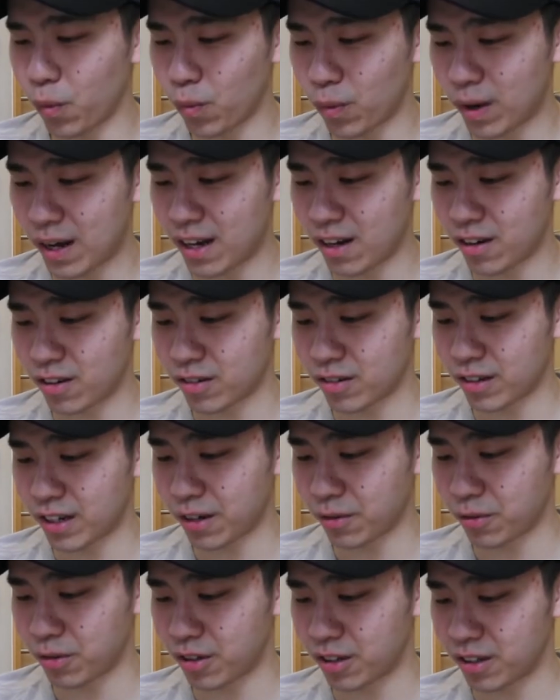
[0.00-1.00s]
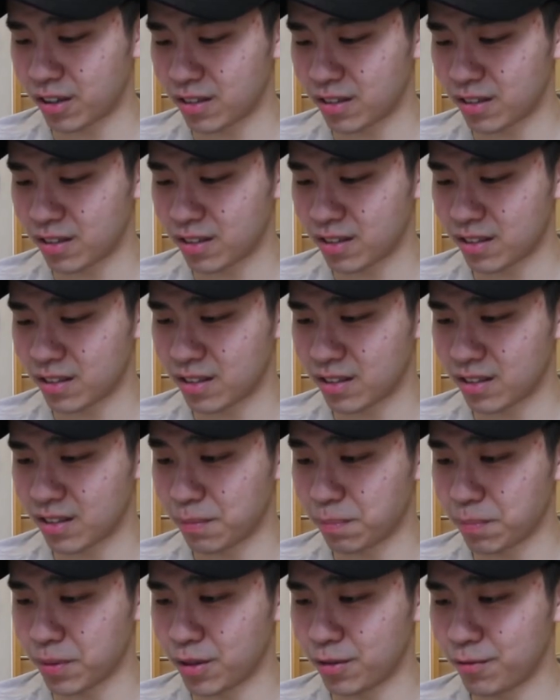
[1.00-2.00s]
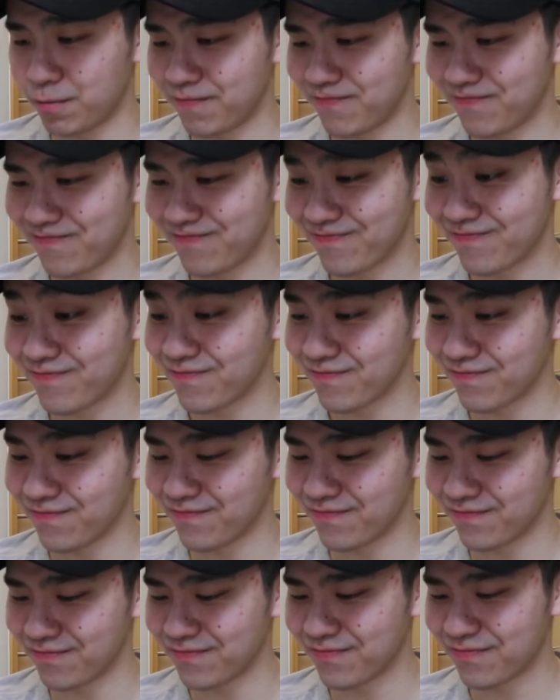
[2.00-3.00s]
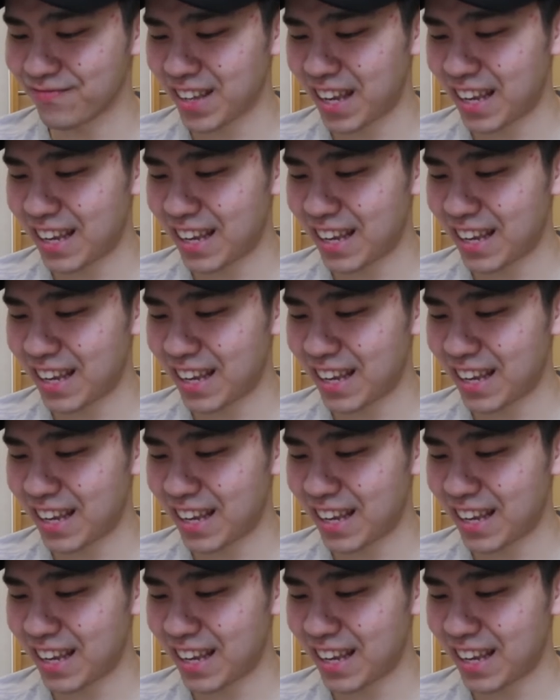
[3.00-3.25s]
Wow, that was simple. Mm-hmm.